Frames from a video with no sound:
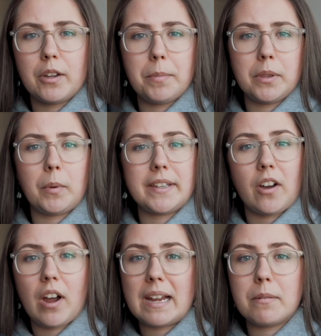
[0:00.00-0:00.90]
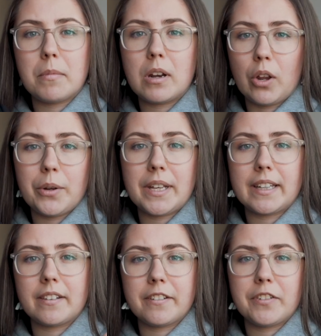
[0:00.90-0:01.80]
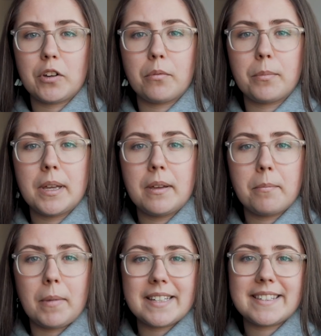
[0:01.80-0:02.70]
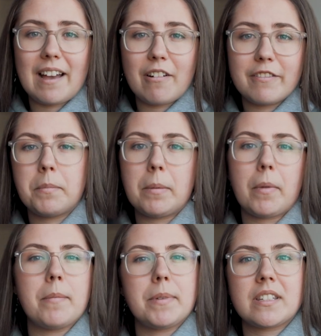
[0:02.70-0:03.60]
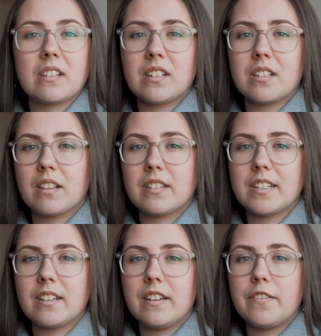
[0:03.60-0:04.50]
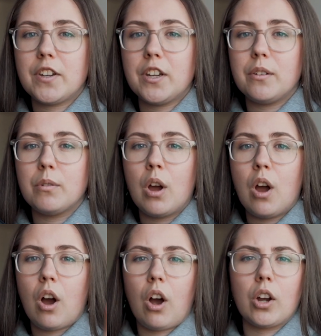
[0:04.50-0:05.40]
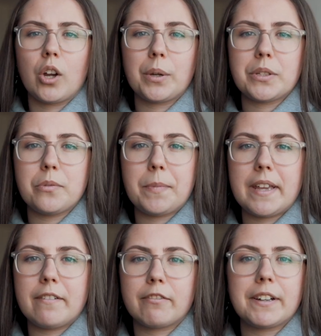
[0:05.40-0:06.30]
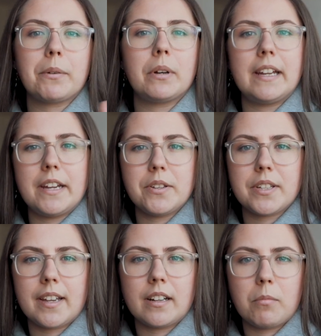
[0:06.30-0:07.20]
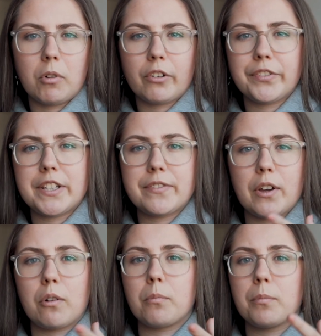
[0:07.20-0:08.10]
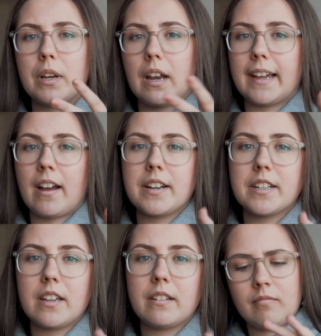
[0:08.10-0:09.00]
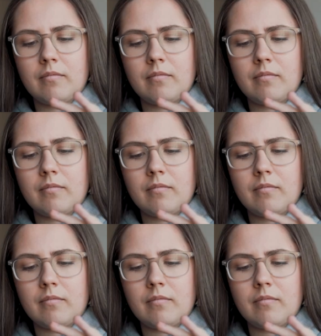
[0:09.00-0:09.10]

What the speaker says: could be the way that I am loading the film myself, but it might be something to consider if you are going to be frequently using Lomography's film like I do.